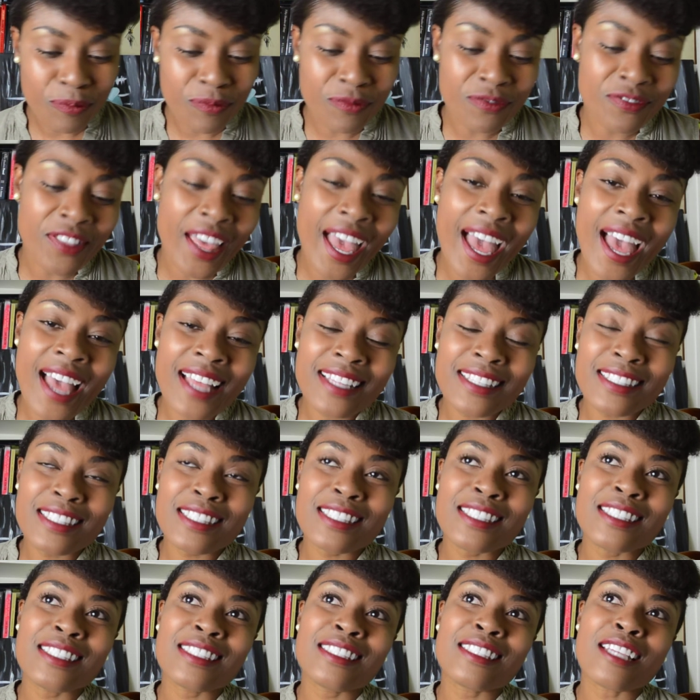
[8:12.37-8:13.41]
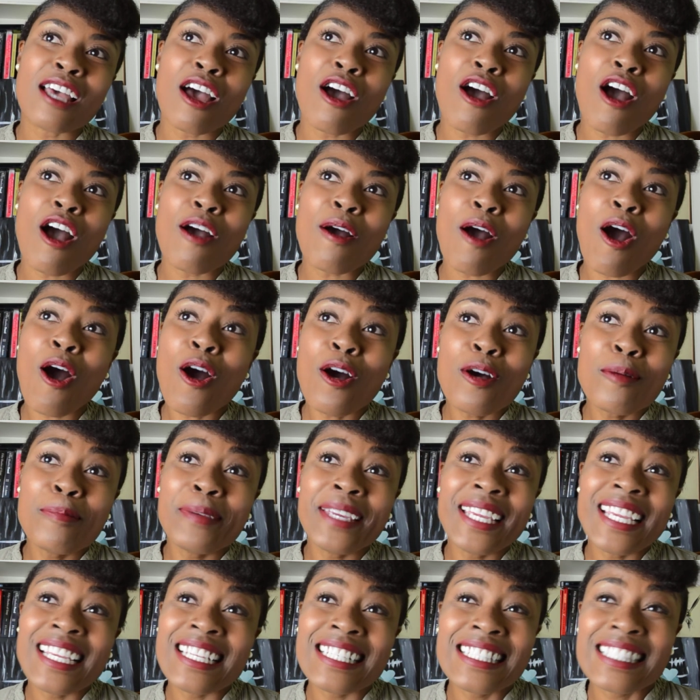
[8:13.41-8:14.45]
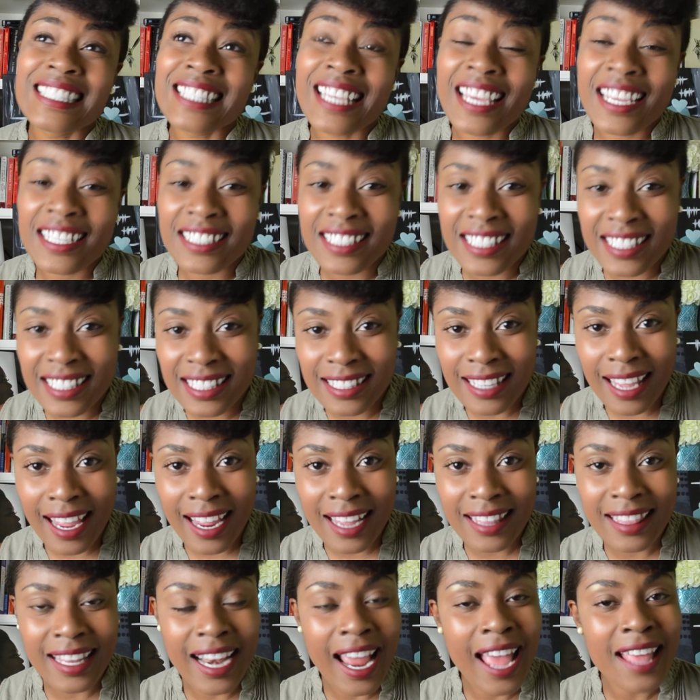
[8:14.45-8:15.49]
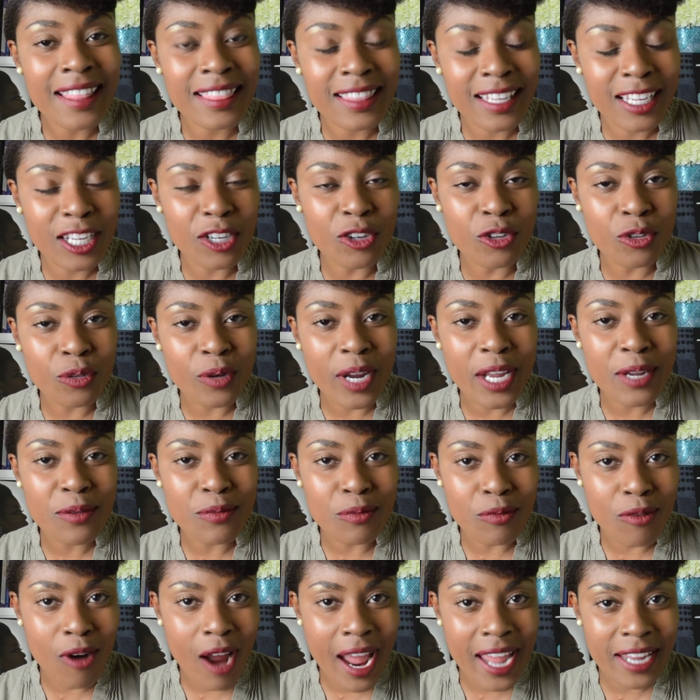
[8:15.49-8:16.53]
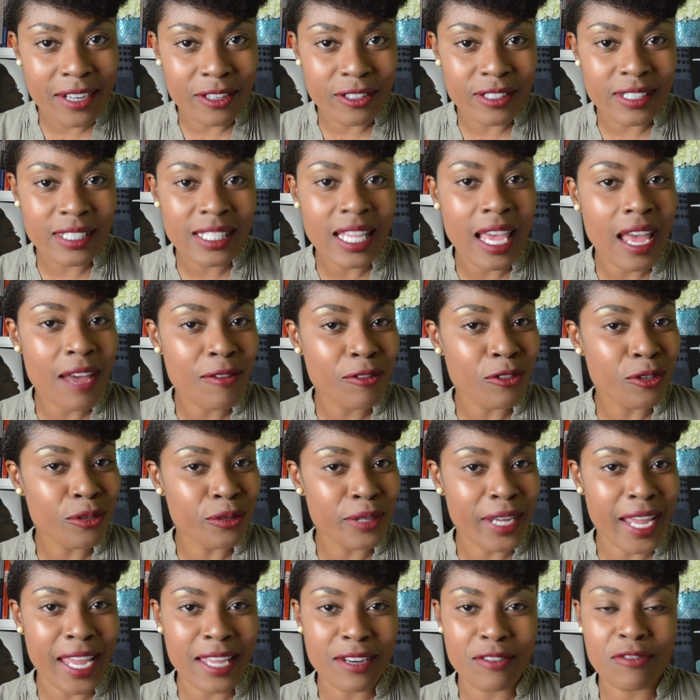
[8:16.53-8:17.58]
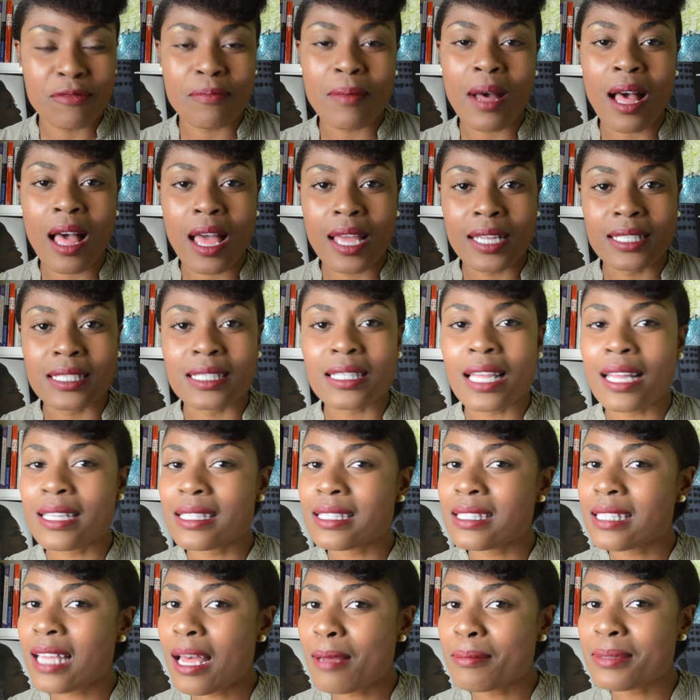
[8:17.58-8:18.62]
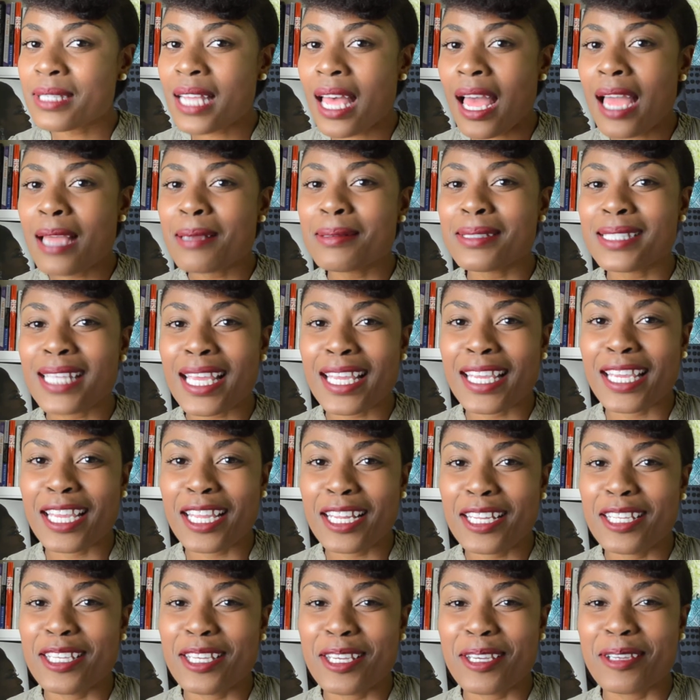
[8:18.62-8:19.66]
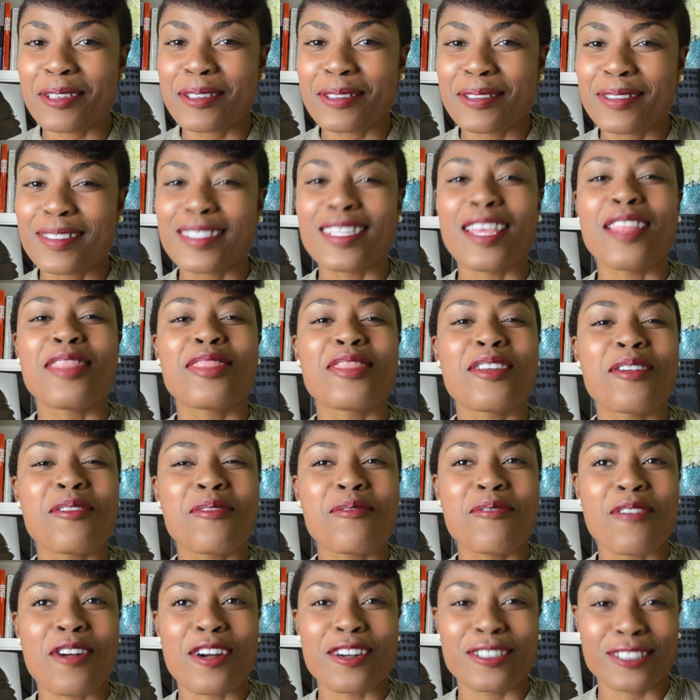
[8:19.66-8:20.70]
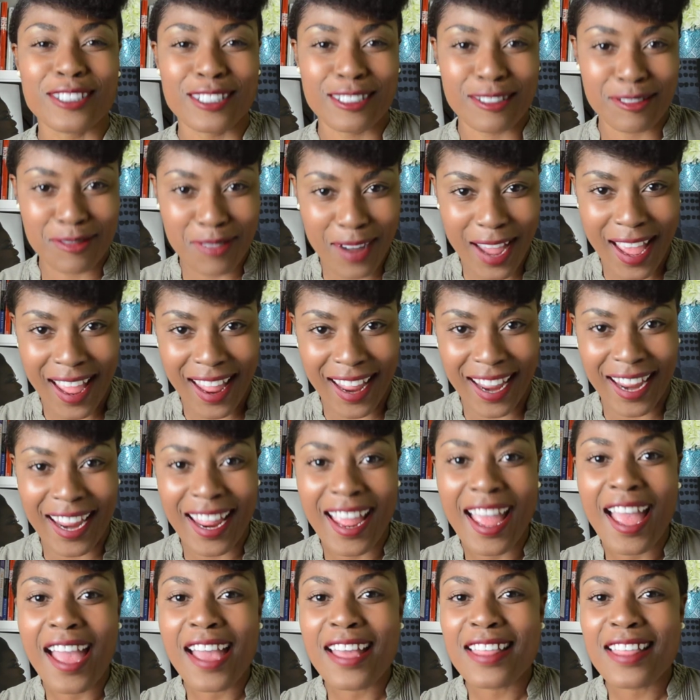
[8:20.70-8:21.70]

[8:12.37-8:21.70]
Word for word: that's all being said to say that I think great writers have creative minds that sometimes they can use in the worst way.